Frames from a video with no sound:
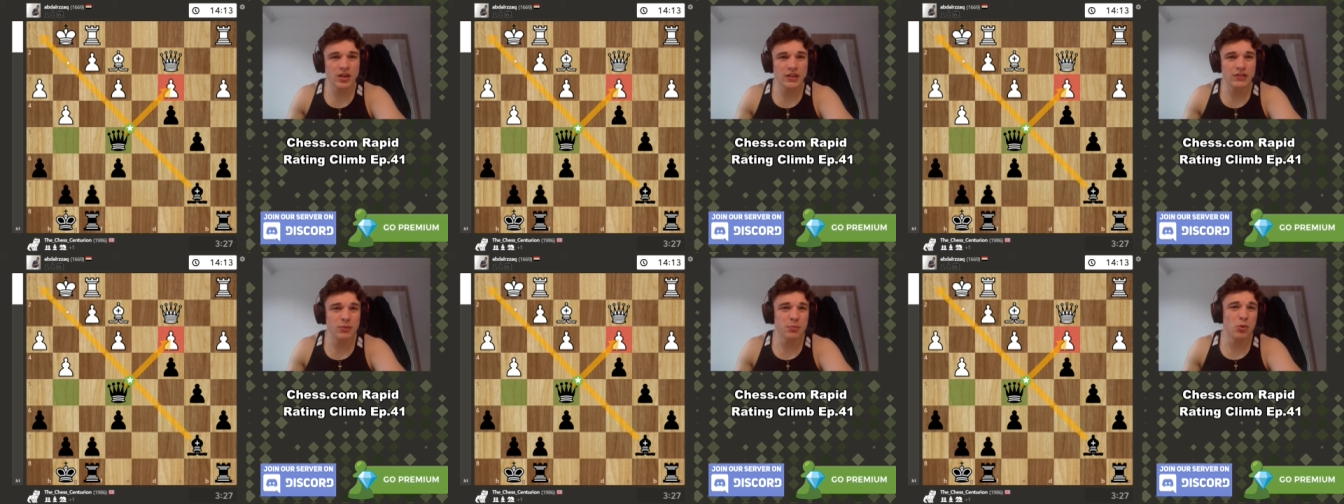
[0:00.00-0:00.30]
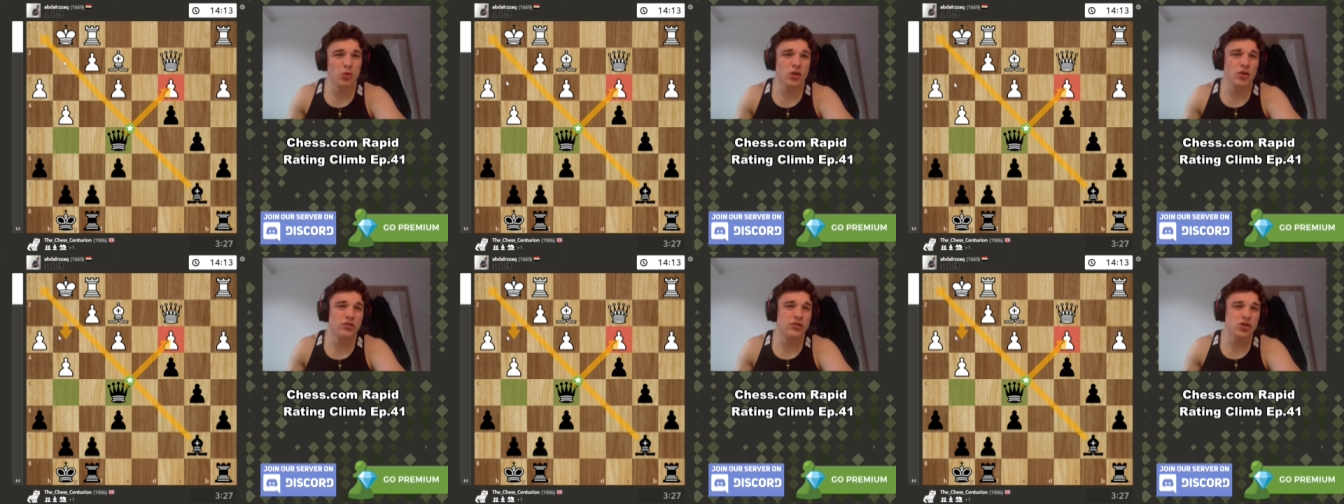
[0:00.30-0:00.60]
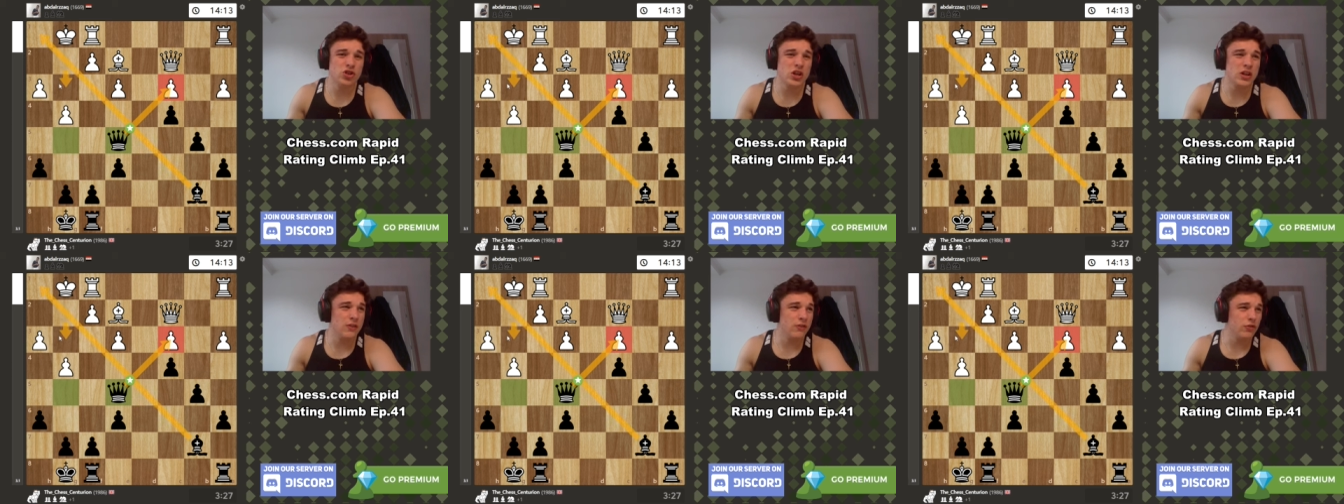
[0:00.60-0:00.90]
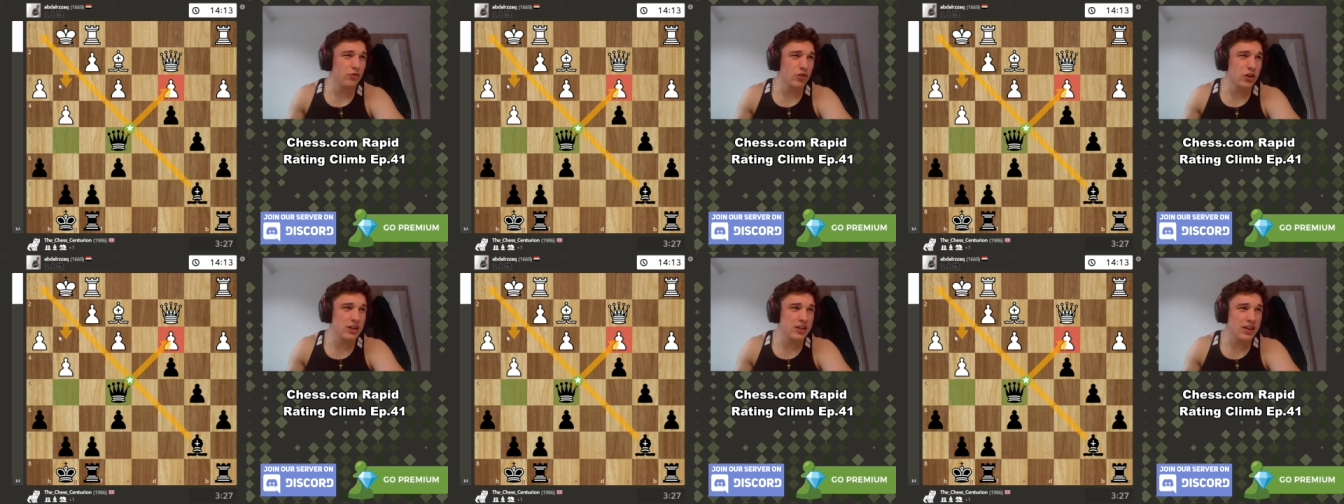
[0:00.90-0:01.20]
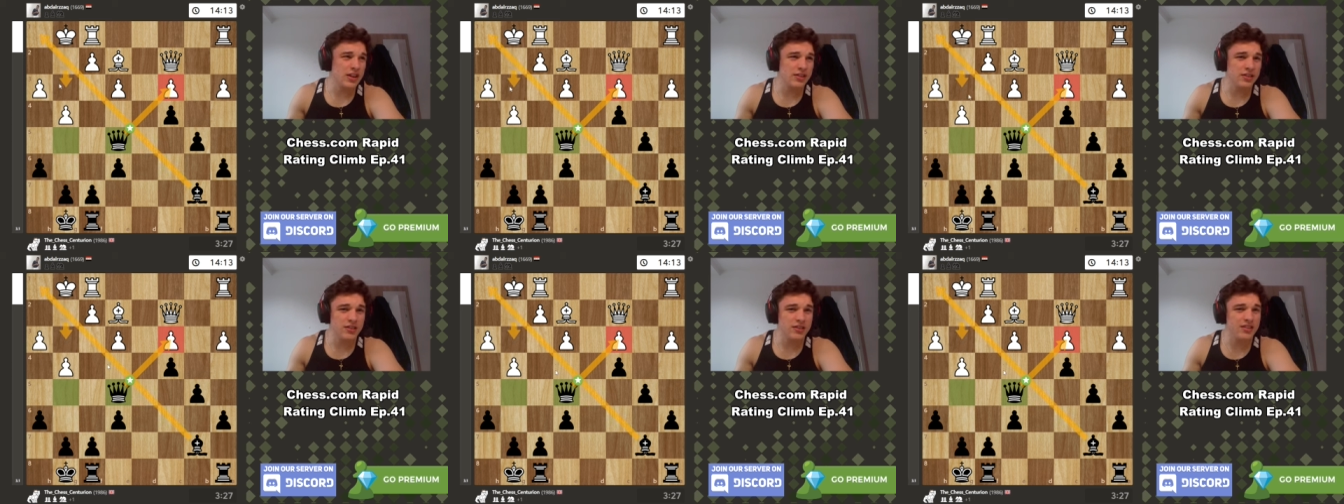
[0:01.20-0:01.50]
If the pawn goes to g three,
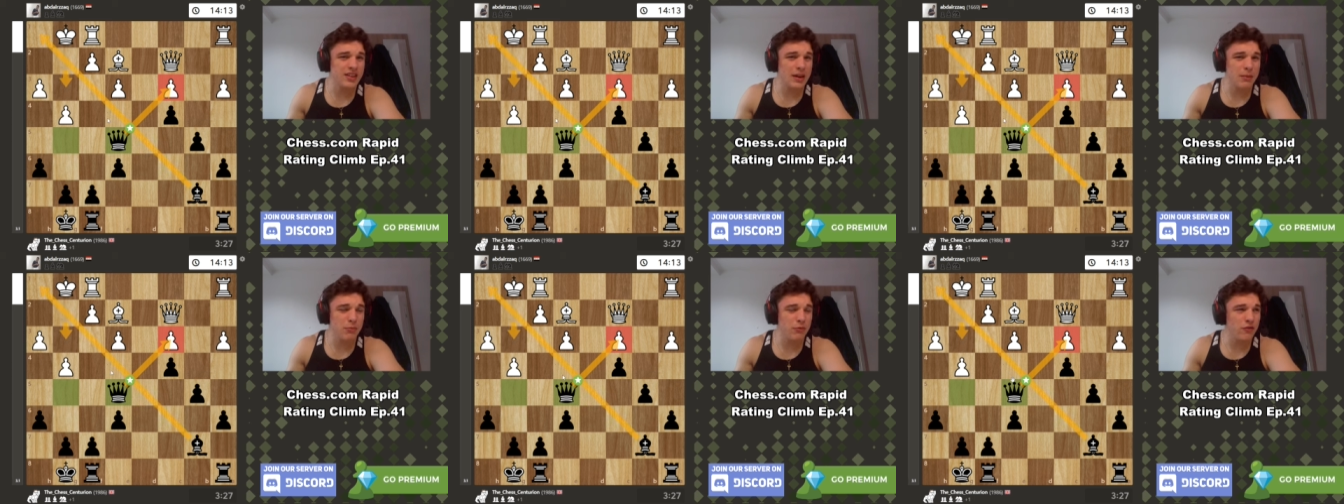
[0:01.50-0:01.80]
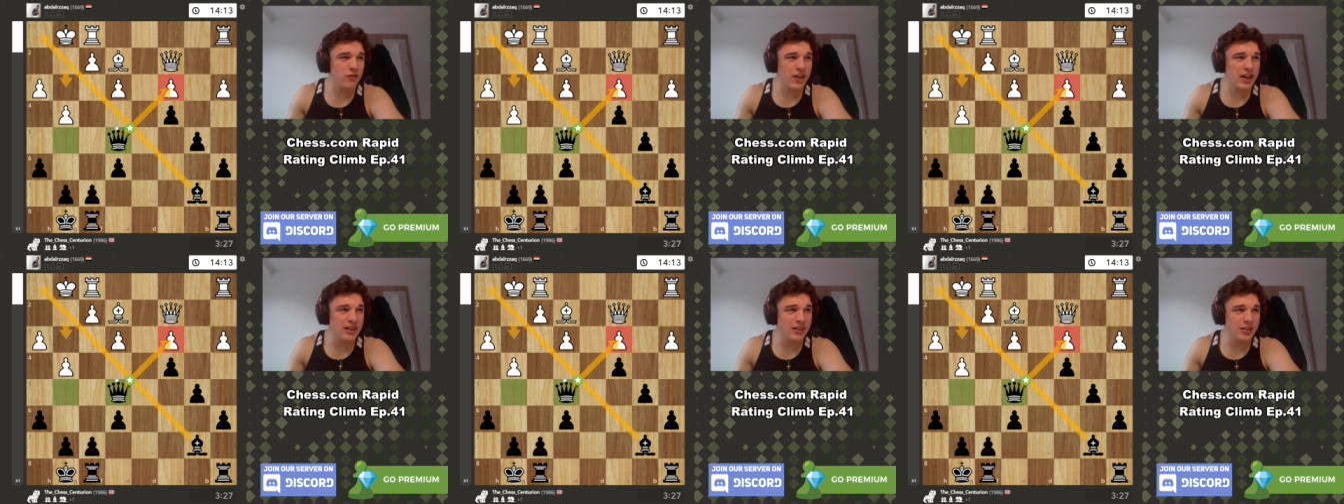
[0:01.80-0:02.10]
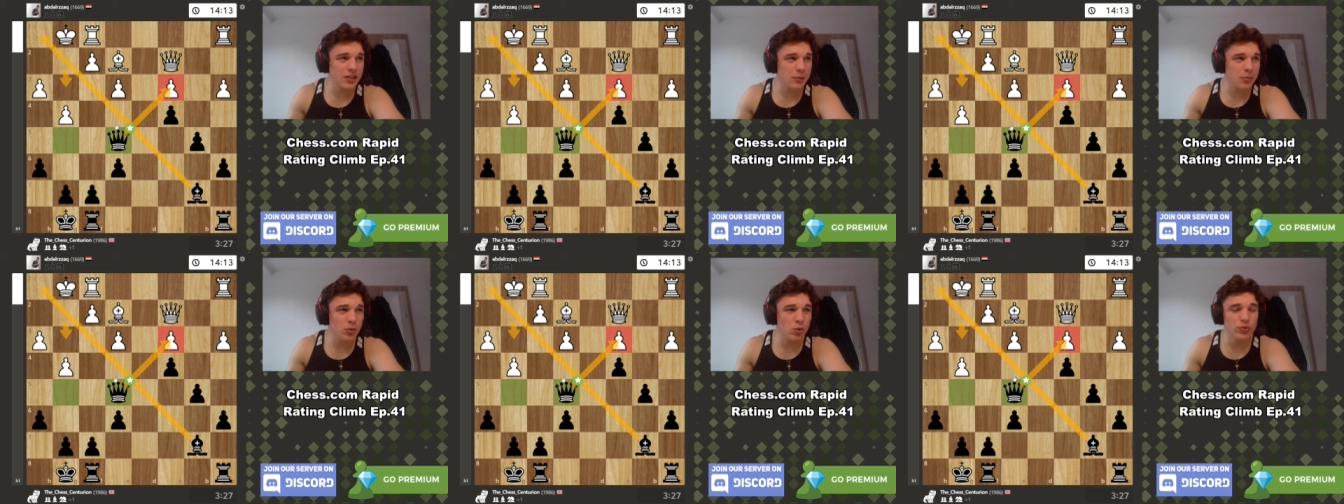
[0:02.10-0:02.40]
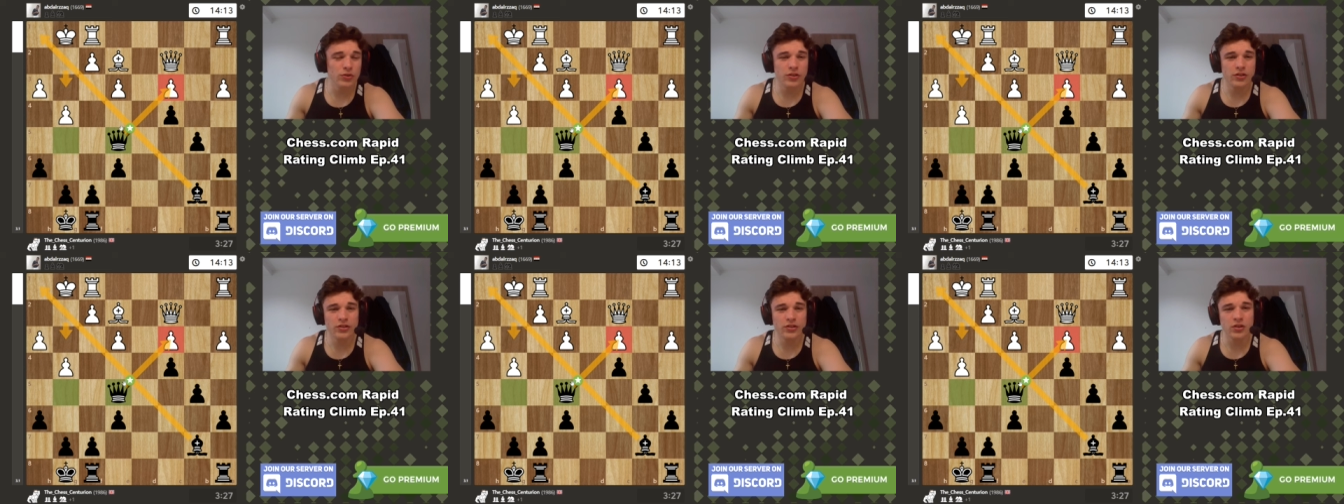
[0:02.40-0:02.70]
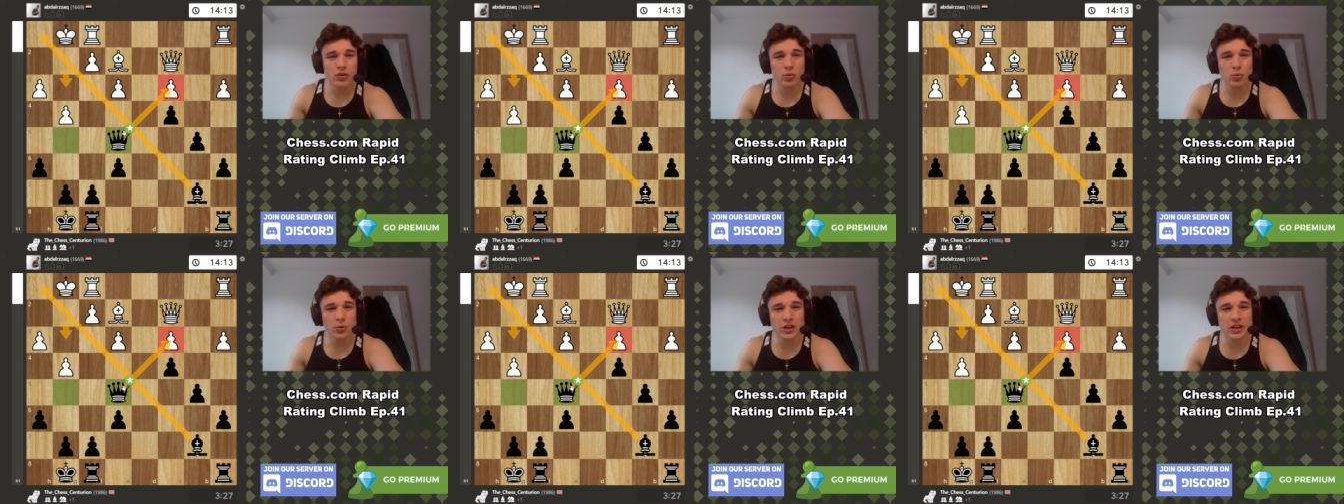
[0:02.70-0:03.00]
then same thing, the pawns are
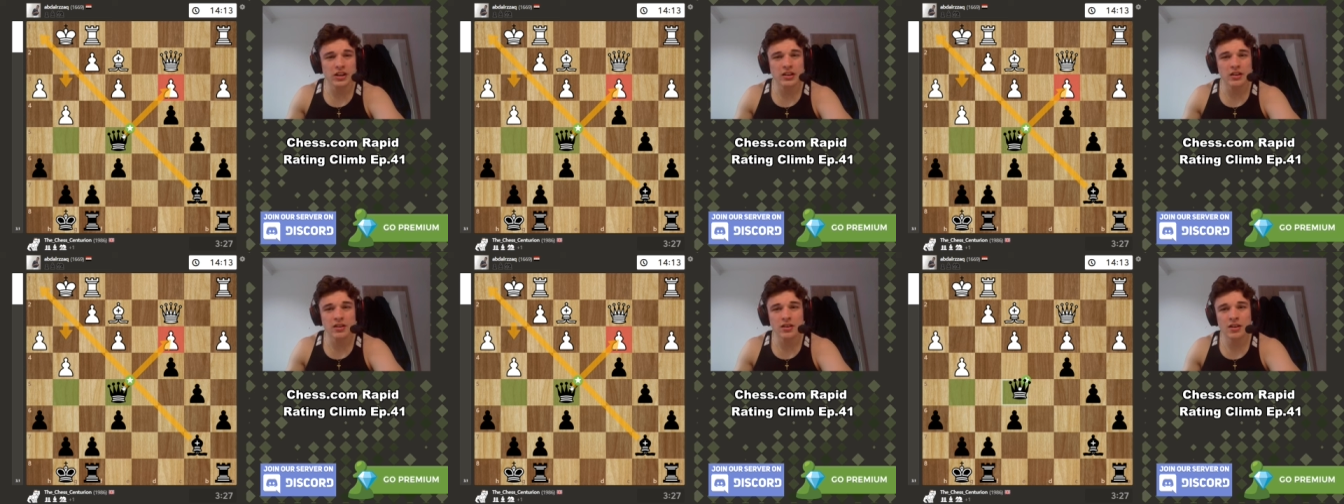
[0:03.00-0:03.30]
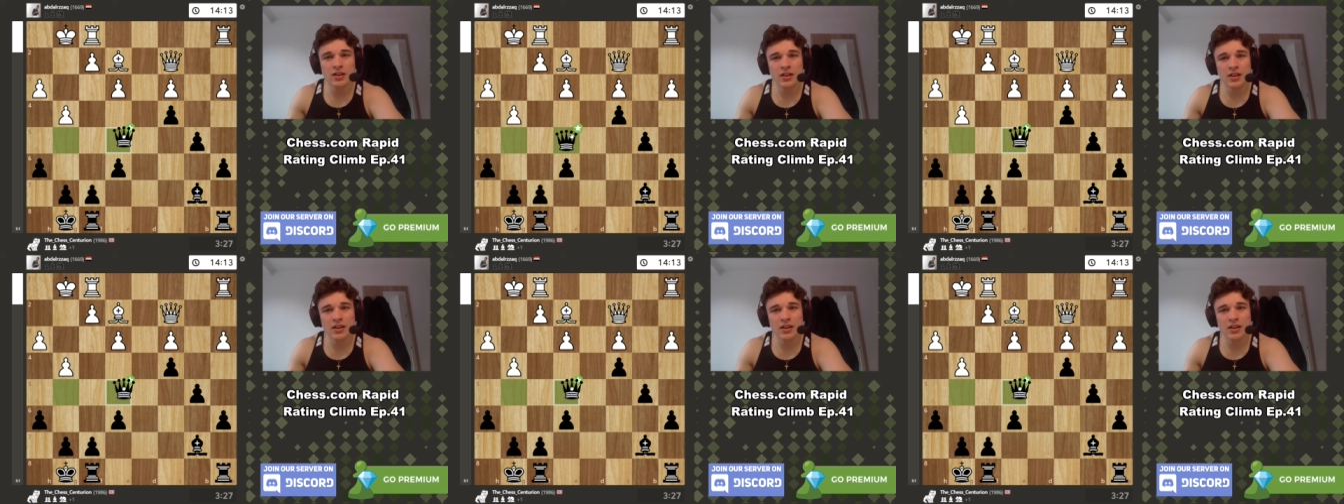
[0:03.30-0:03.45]
still weak.